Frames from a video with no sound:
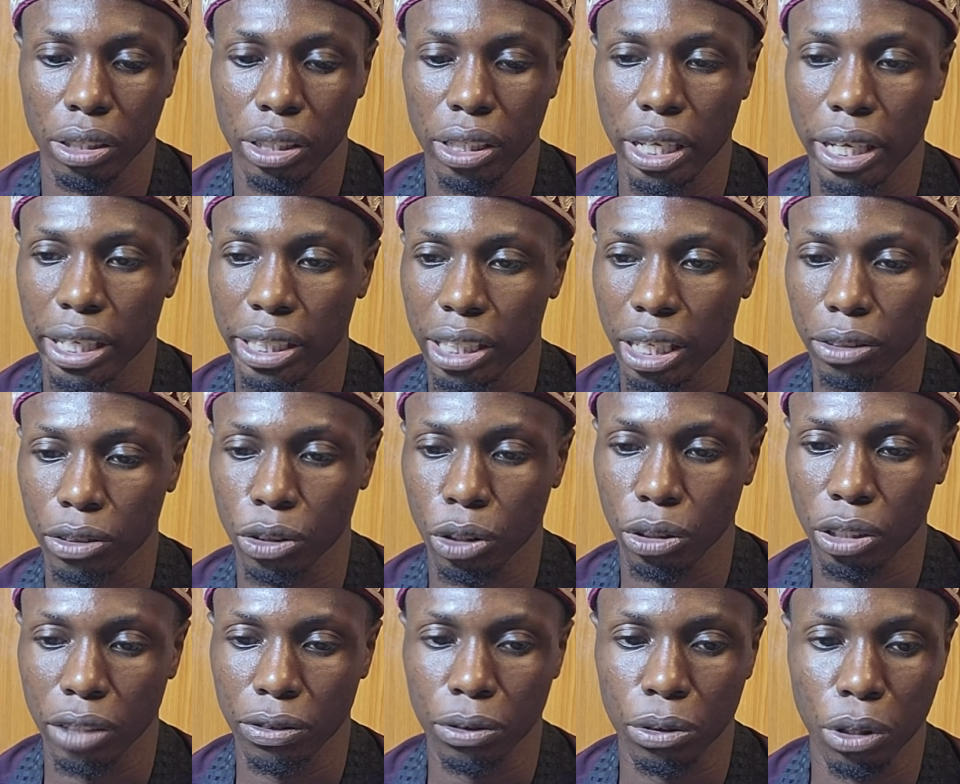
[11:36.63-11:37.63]
Yes, I've
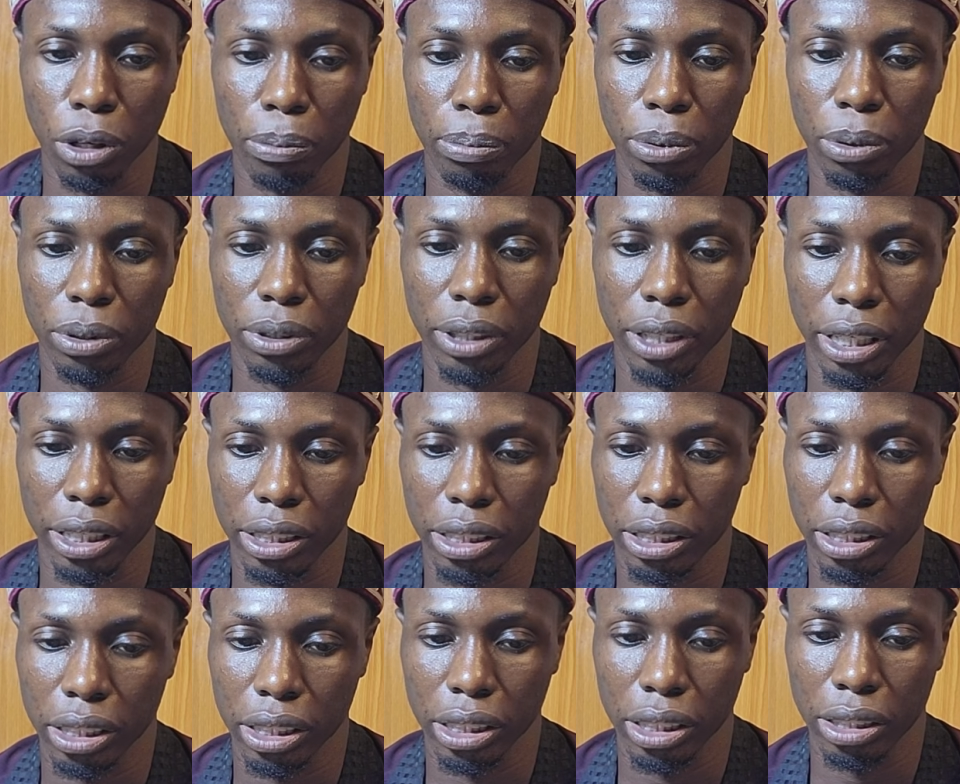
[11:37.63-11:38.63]
successfully
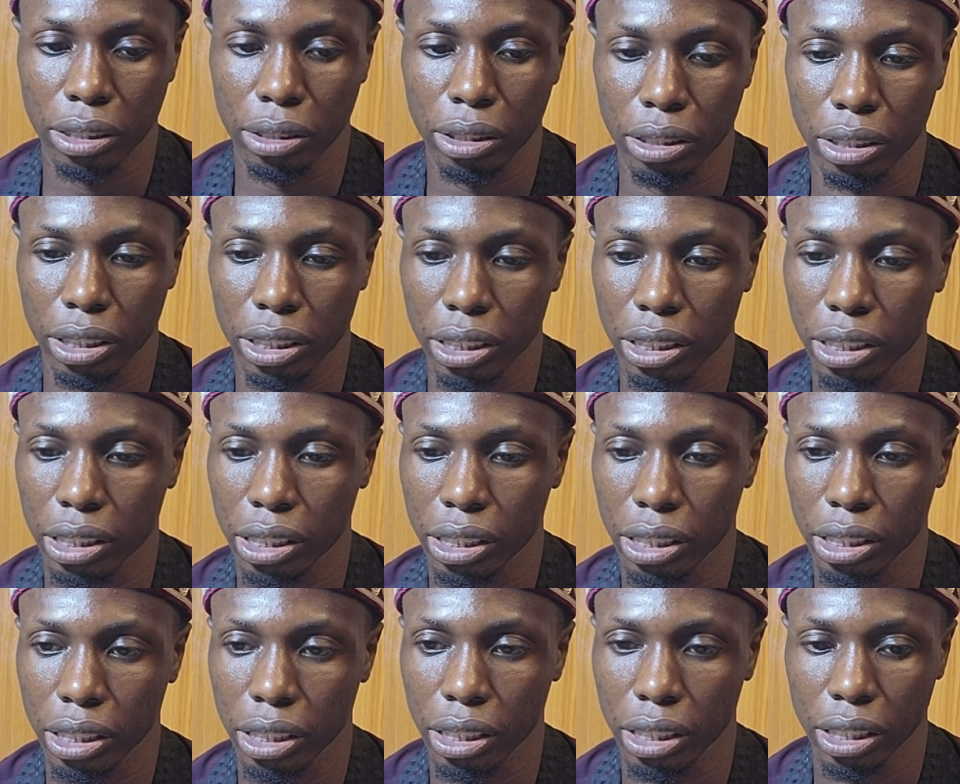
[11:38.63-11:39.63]
uploaded. Click on
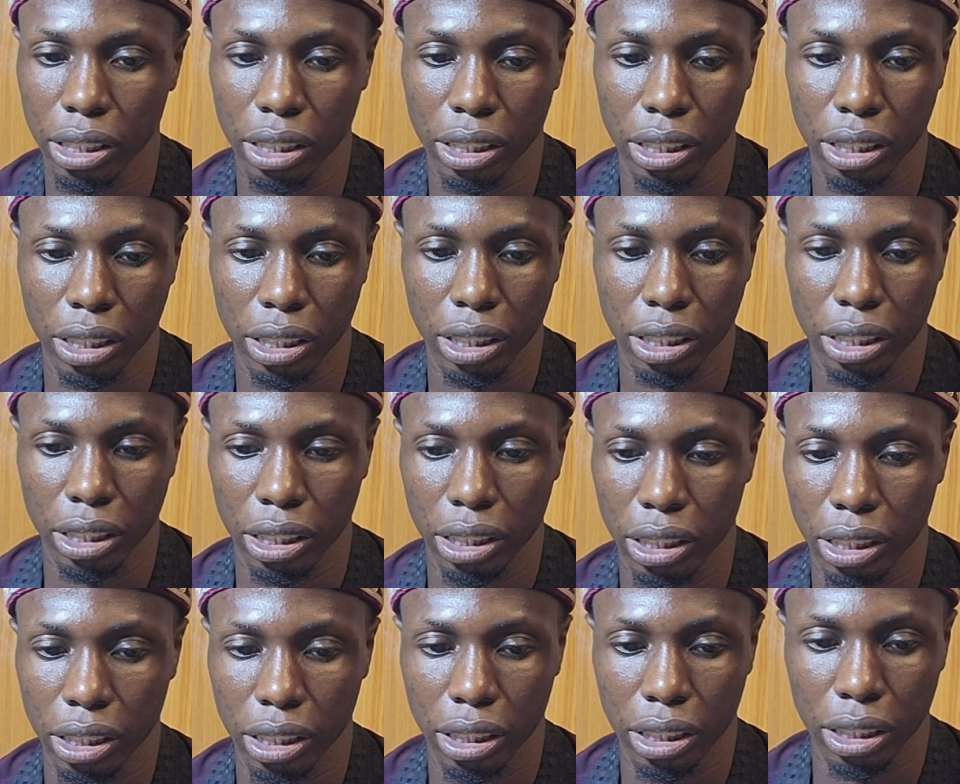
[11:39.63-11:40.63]
it.
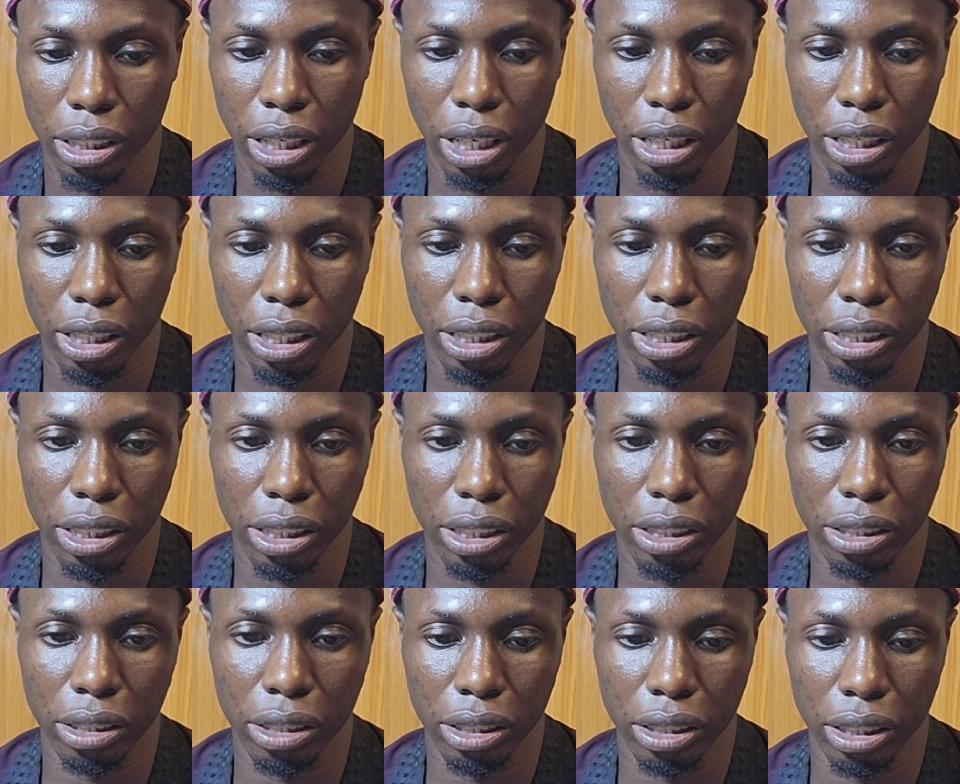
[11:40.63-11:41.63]
Yeah,
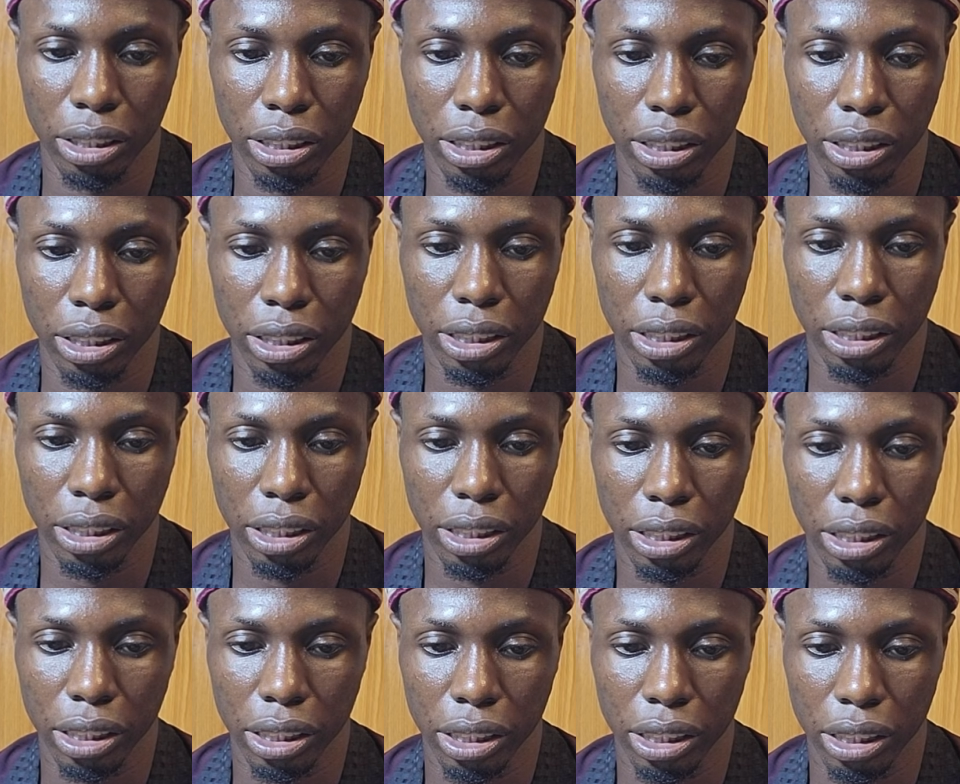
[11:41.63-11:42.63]
click on it.
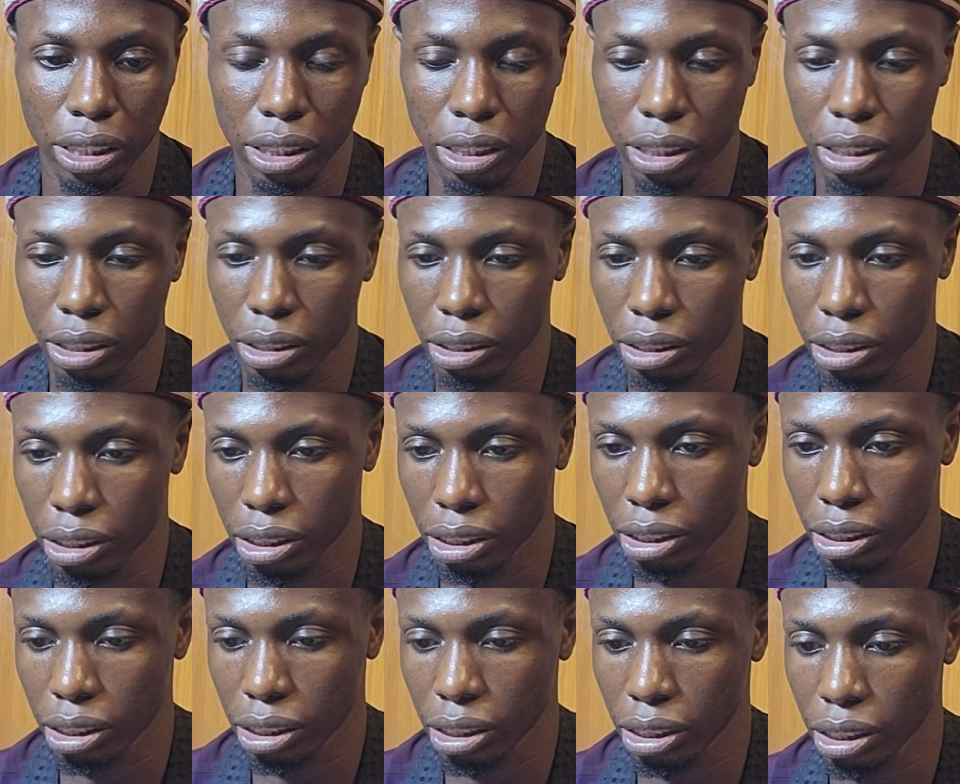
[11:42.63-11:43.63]
Click on
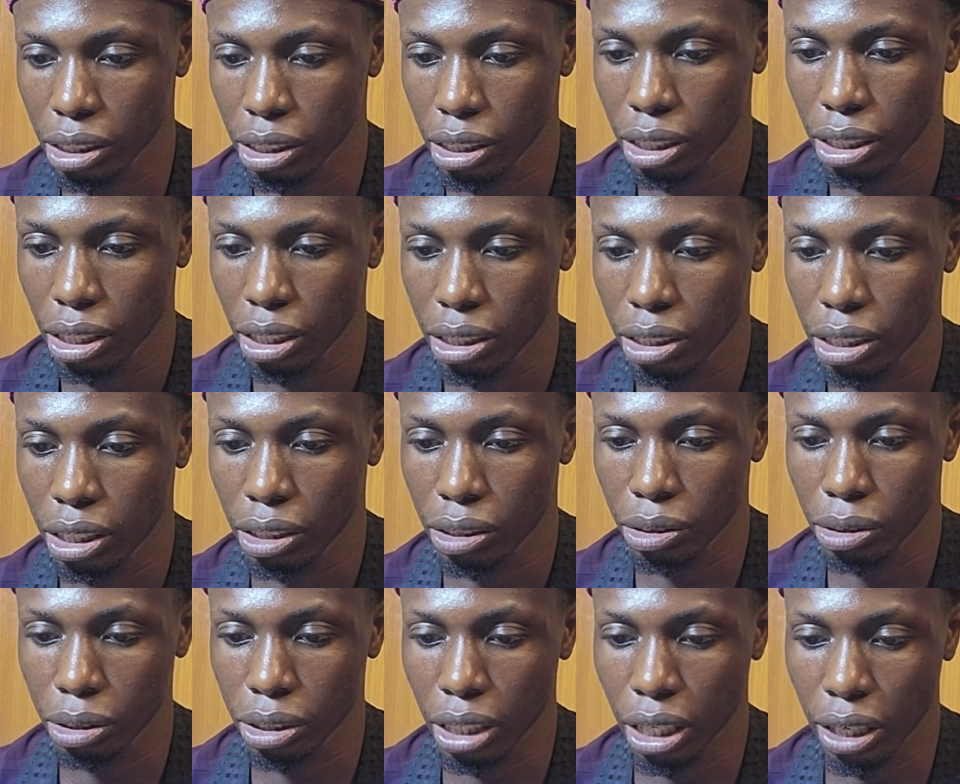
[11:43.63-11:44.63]
it.
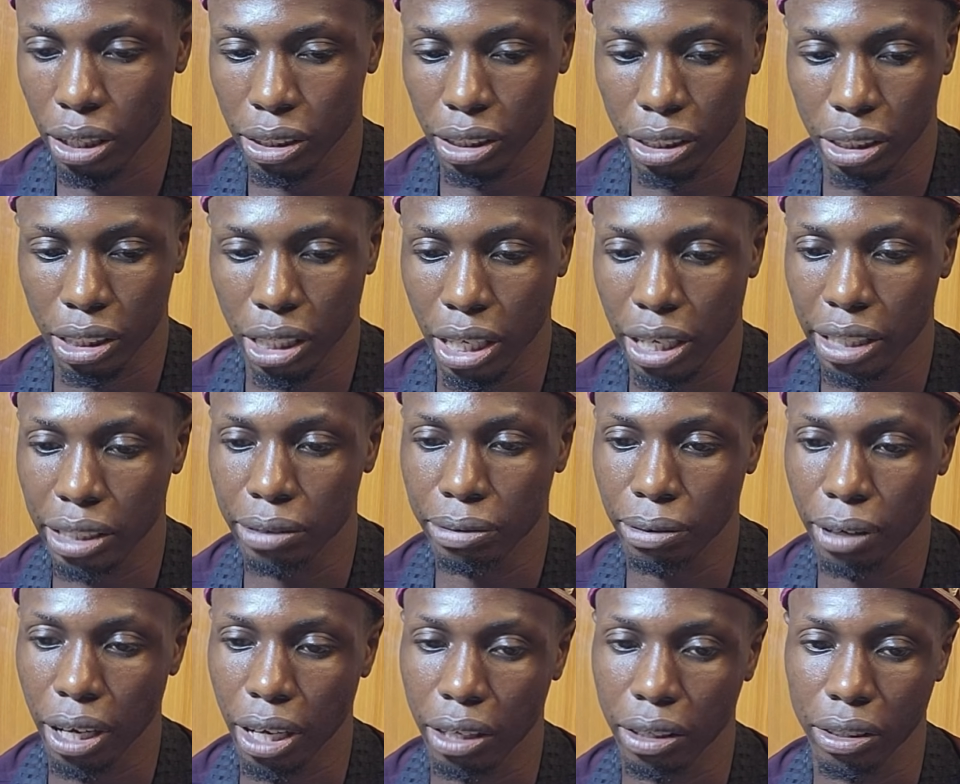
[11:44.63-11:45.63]
Then go down, select
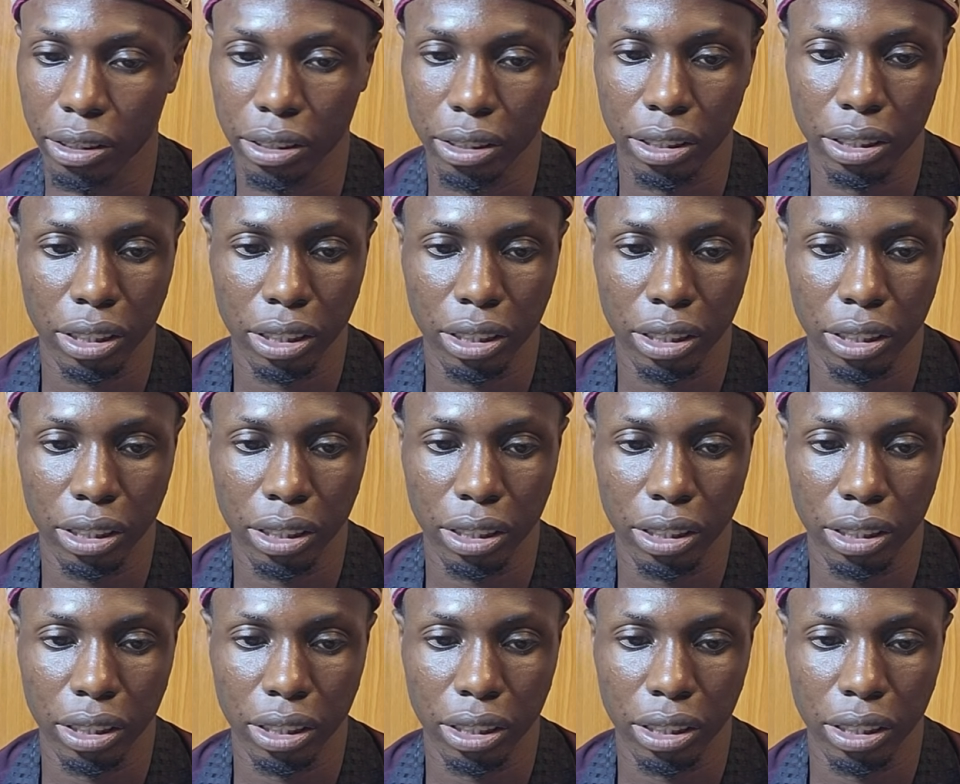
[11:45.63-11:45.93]
file.